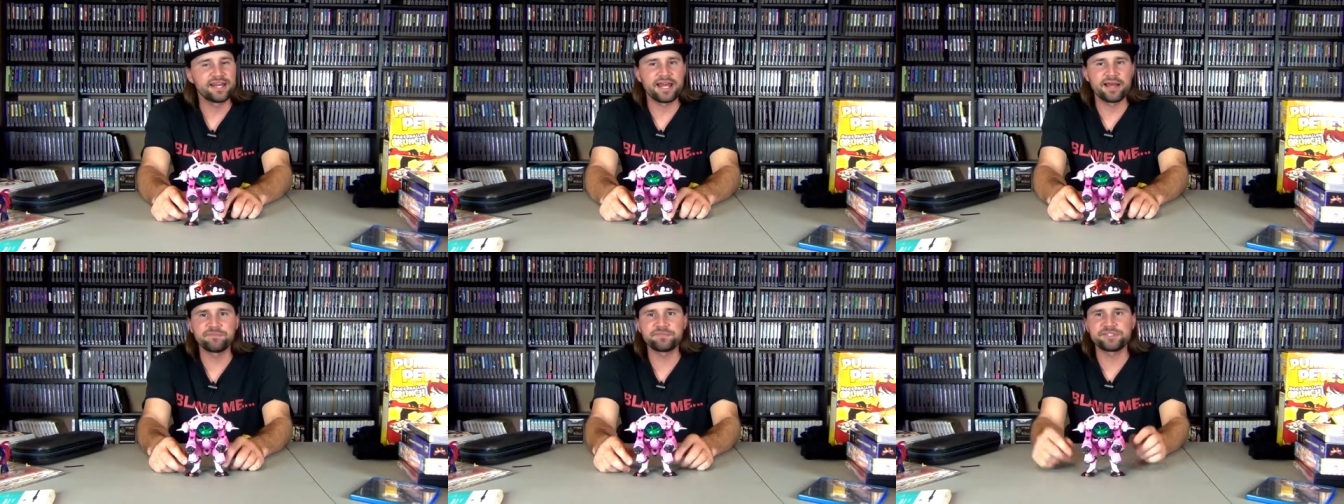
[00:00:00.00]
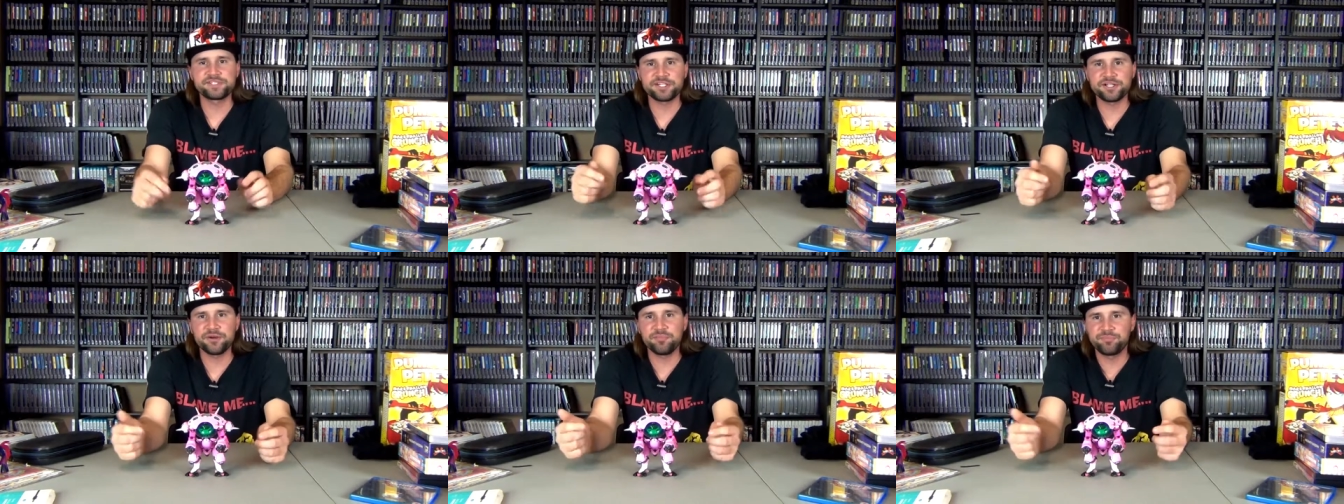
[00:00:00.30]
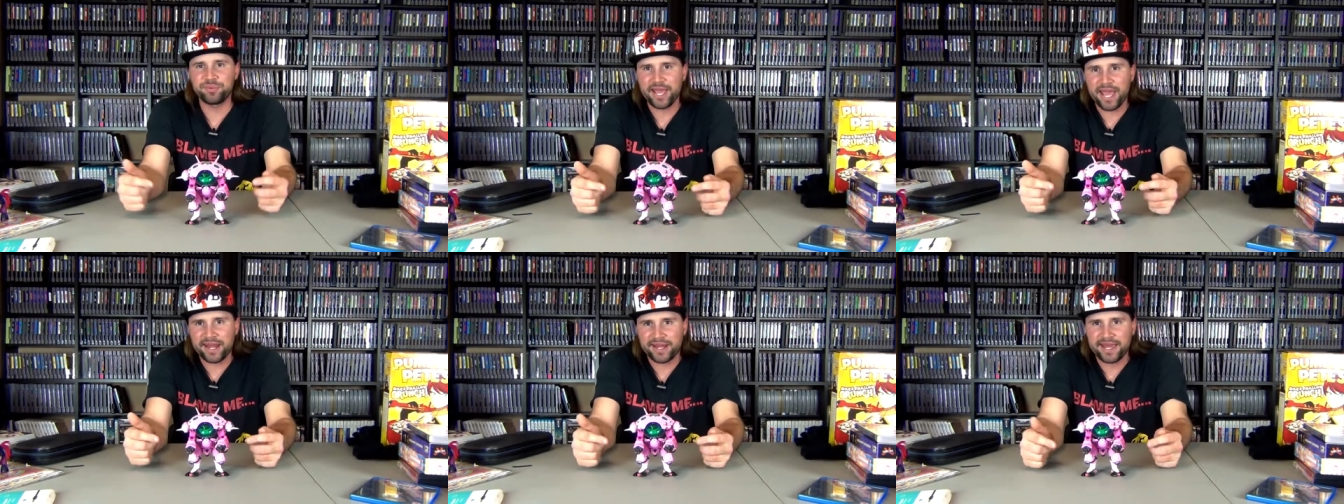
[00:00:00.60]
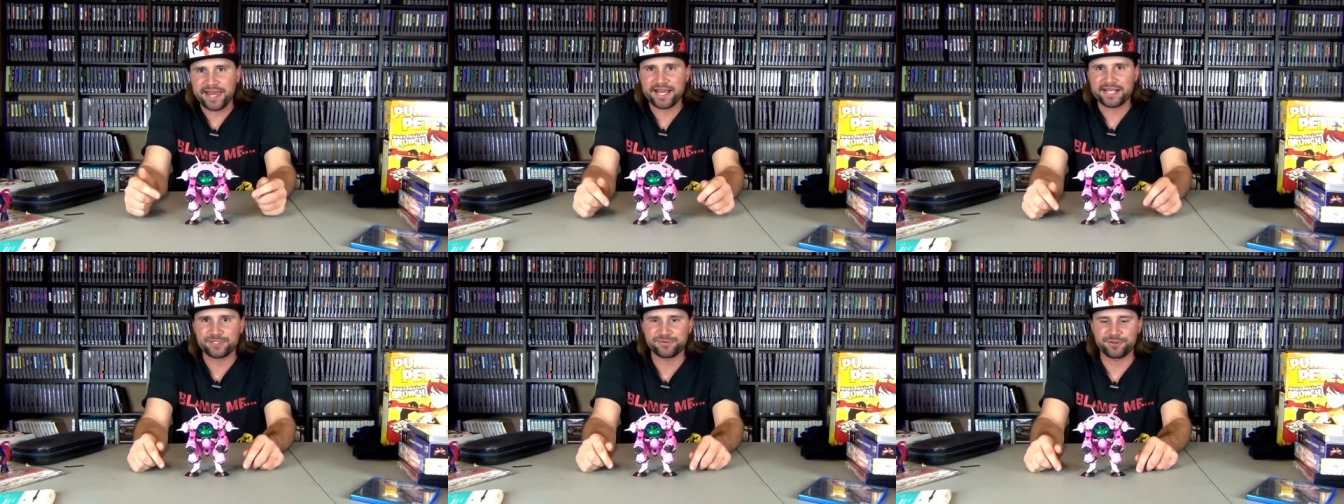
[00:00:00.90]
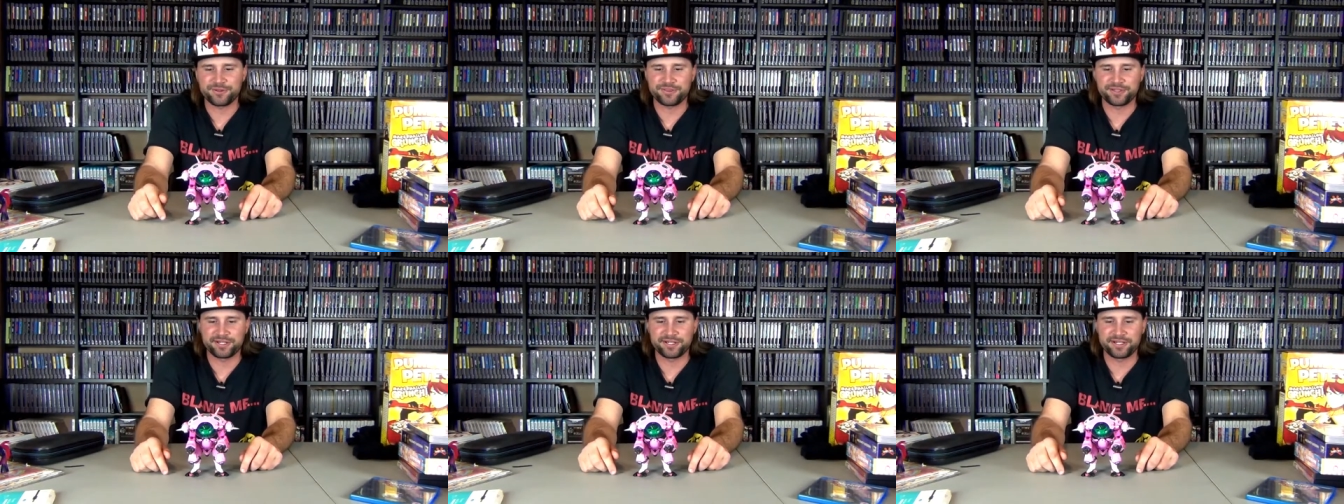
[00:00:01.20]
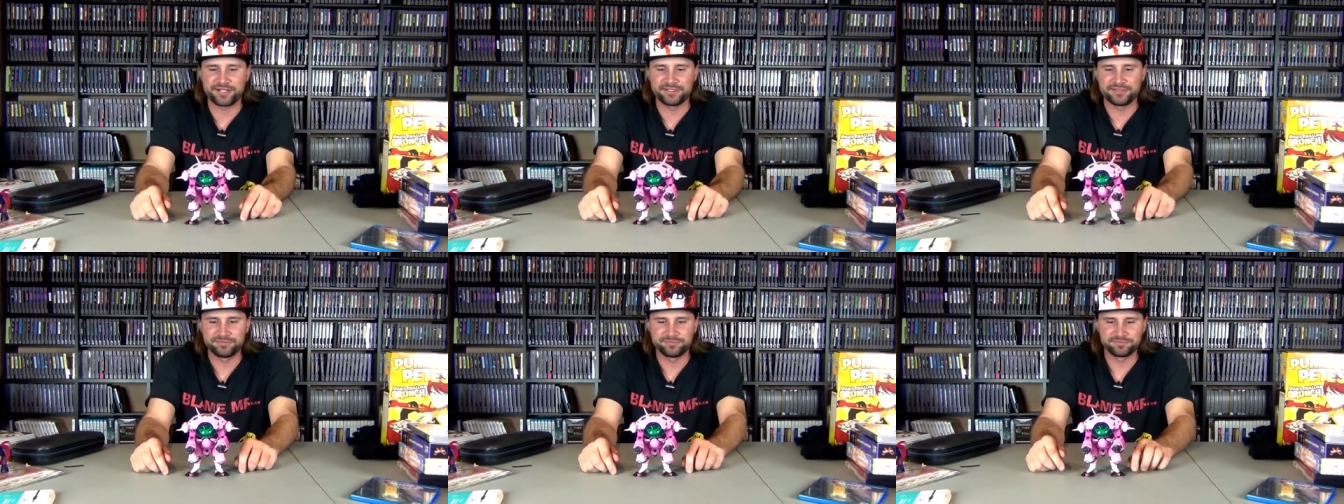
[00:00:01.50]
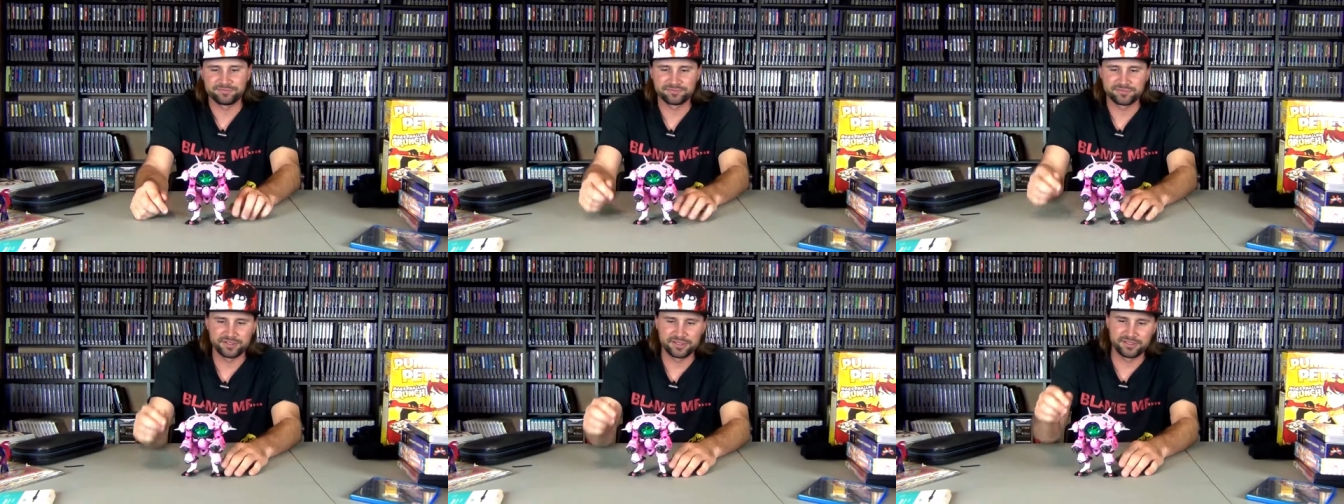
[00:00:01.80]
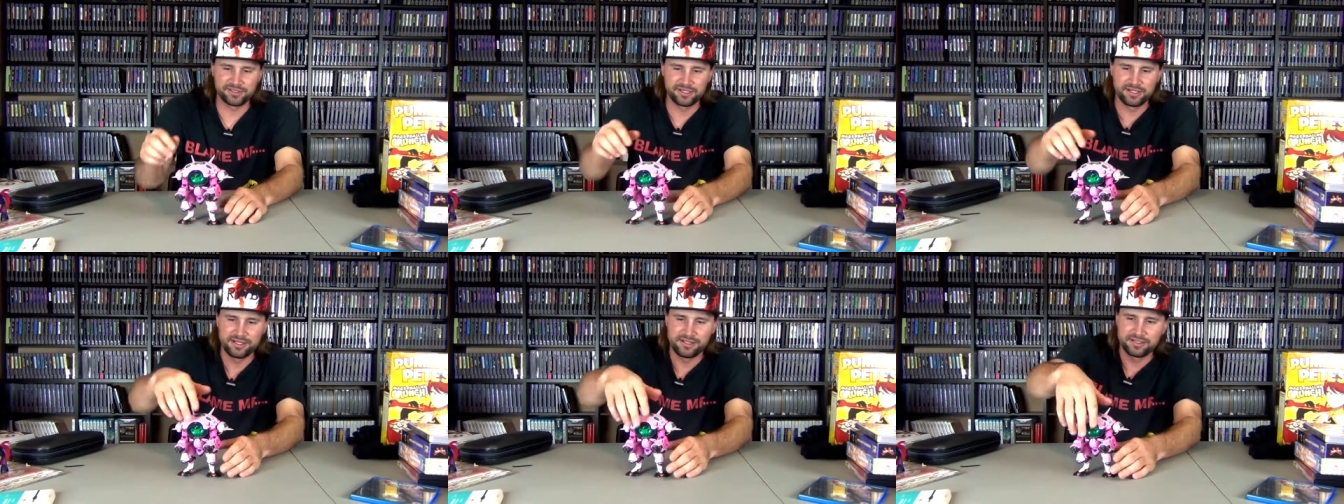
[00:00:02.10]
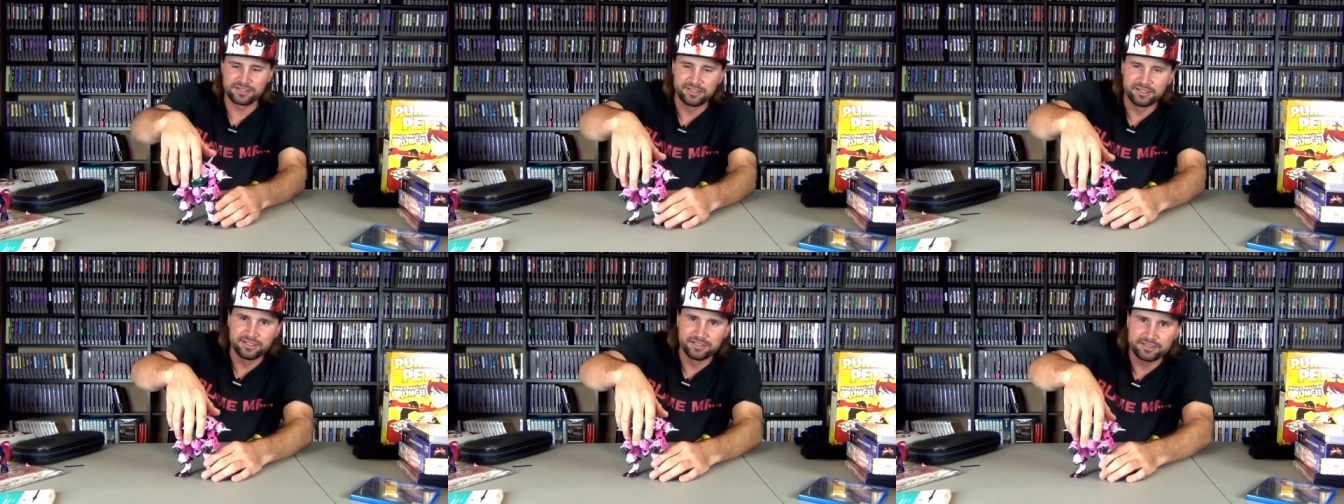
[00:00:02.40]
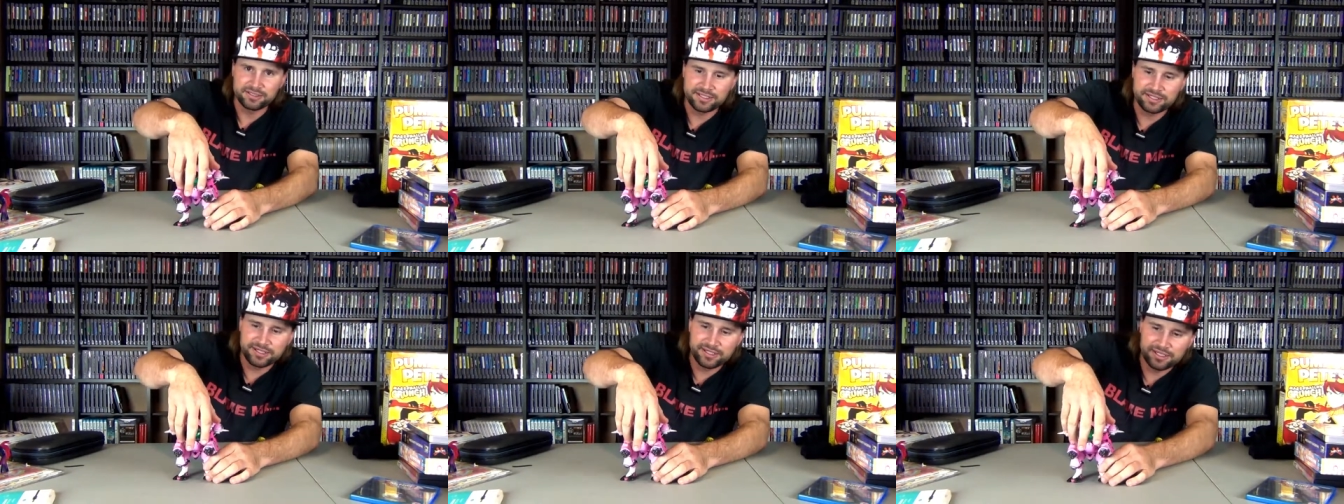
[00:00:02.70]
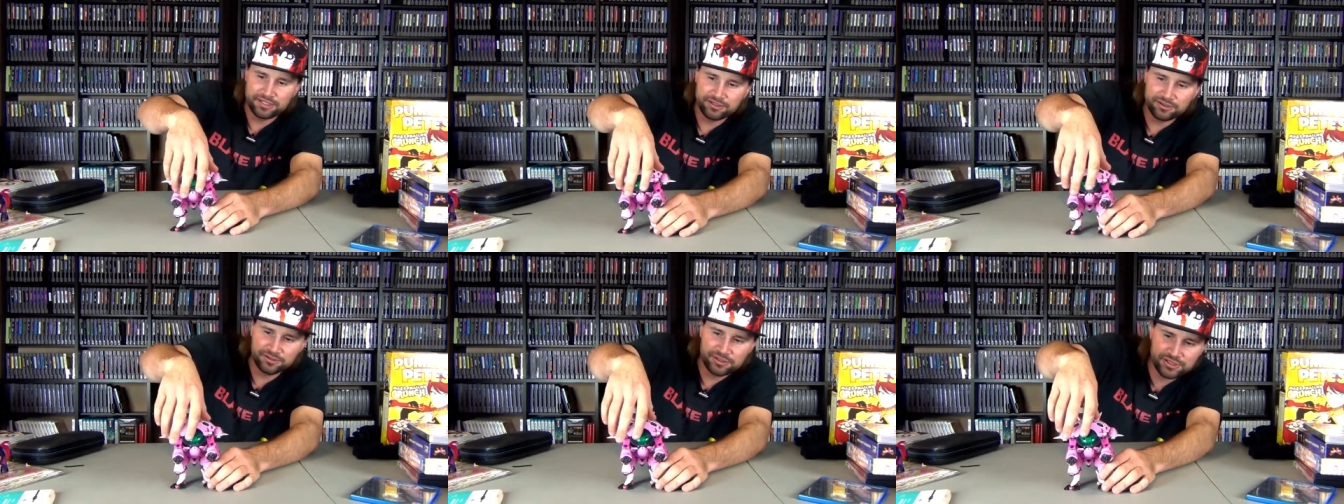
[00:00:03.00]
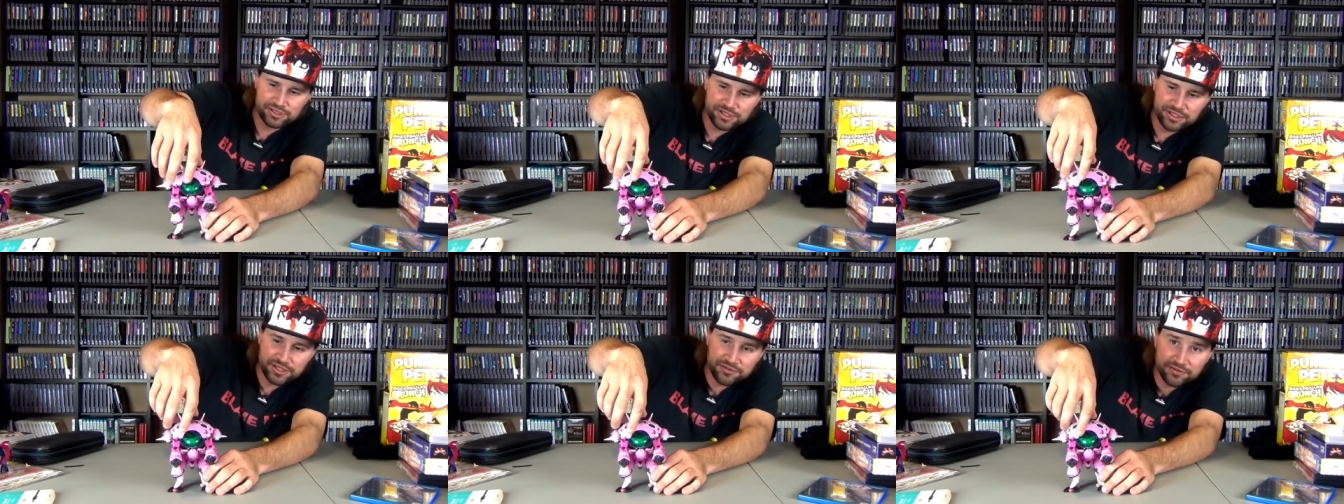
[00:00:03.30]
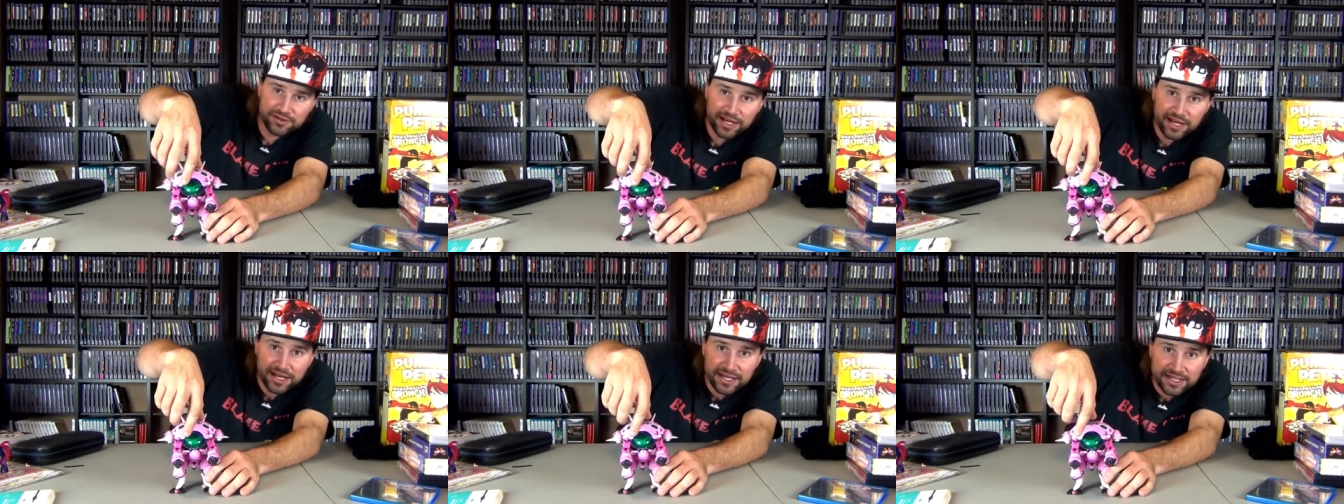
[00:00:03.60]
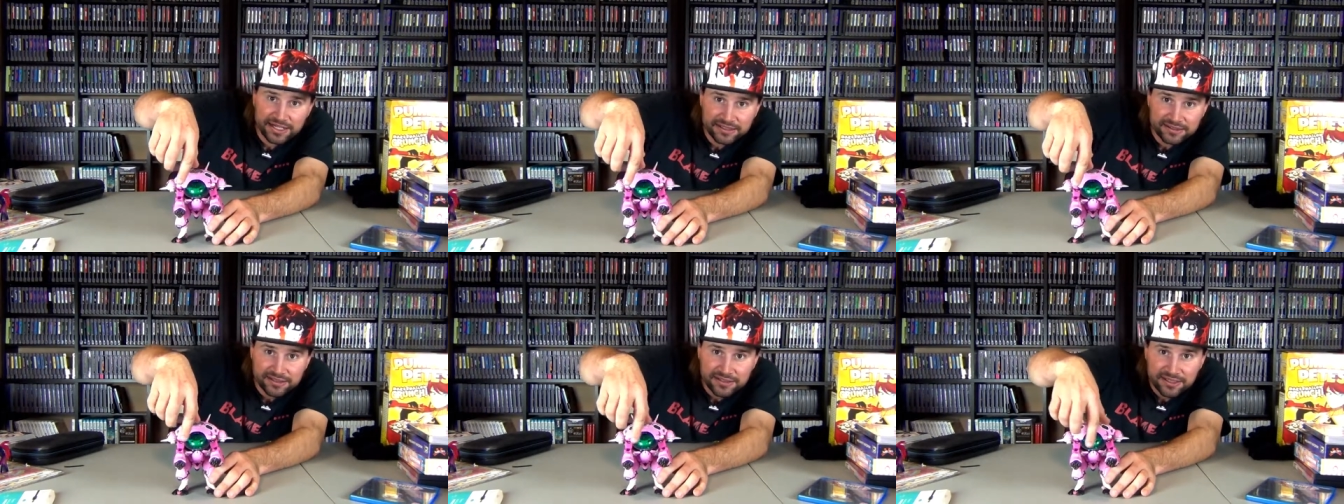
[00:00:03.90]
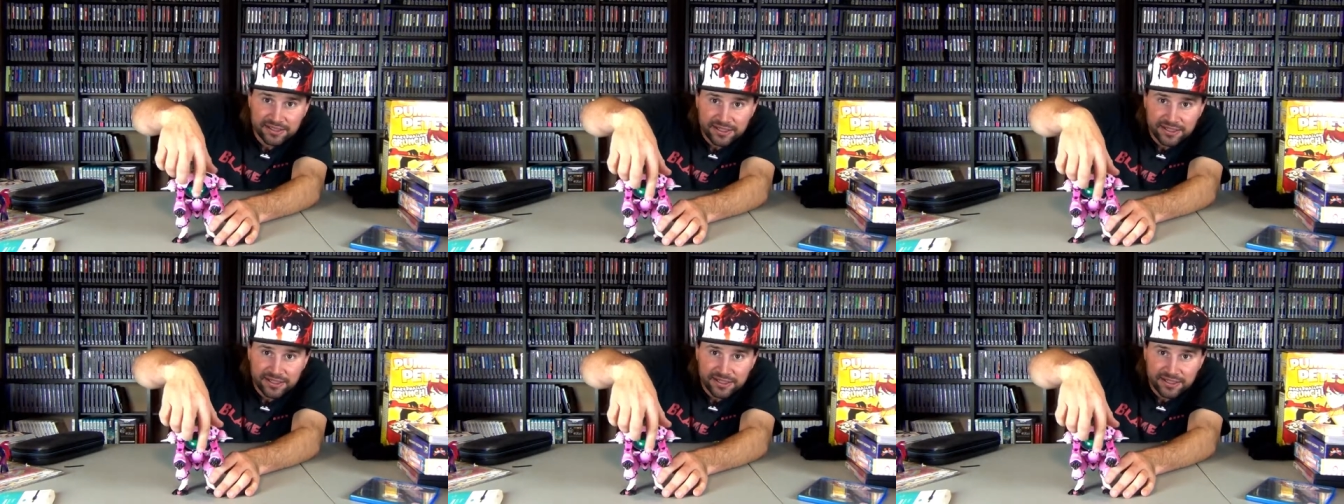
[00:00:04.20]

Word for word: and I'm still badass with her. And she even has